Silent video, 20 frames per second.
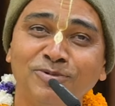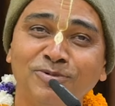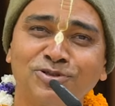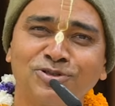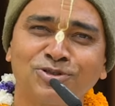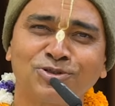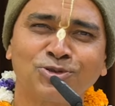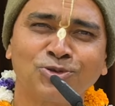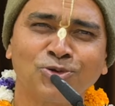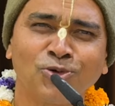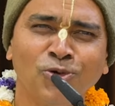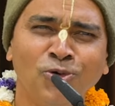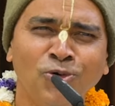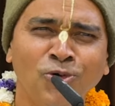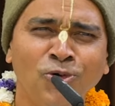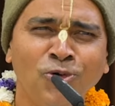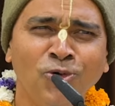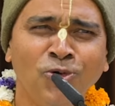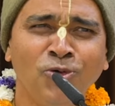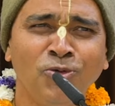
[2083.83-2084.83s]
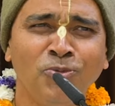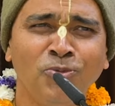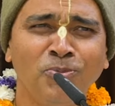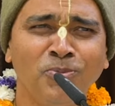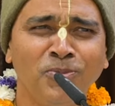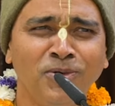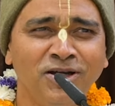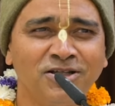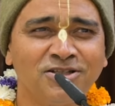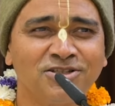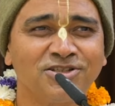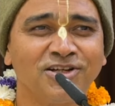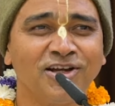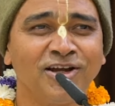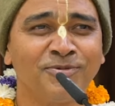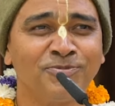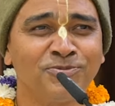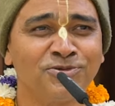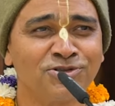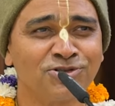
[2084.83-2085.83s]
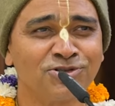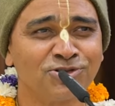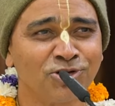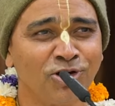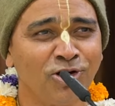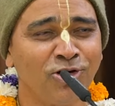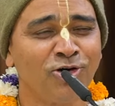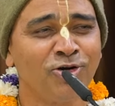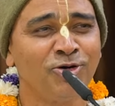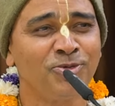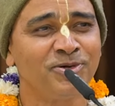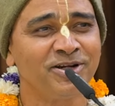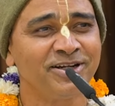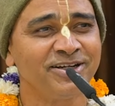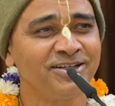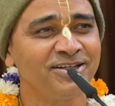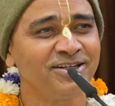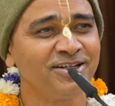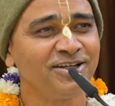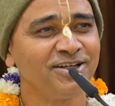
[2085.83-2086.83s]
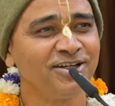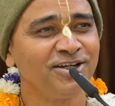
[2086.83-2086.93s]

so much absorbed in